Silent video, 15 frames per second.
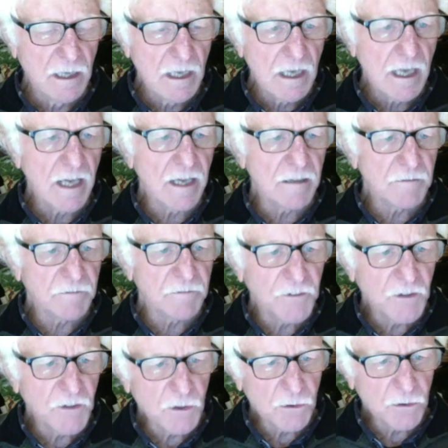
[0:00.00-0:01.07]
A
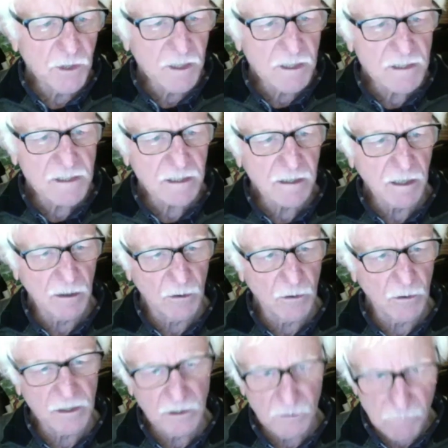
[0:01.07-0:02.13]
few years ago,
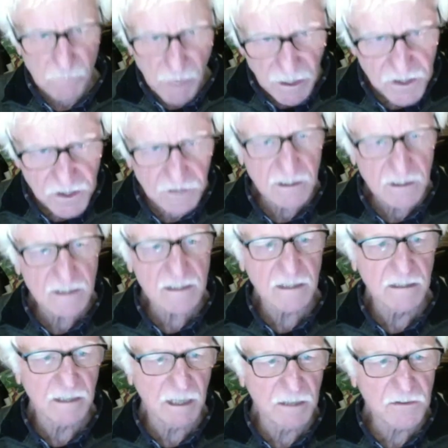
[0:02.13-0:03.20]
and you mentioned this in
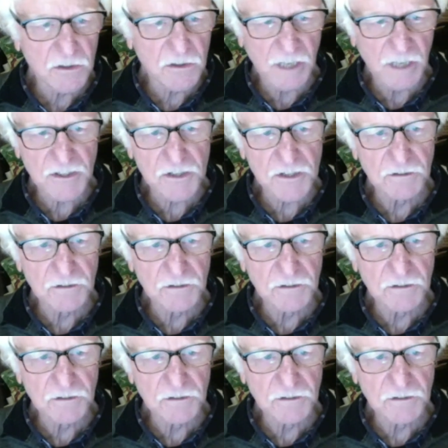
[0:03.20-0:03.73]
the introduction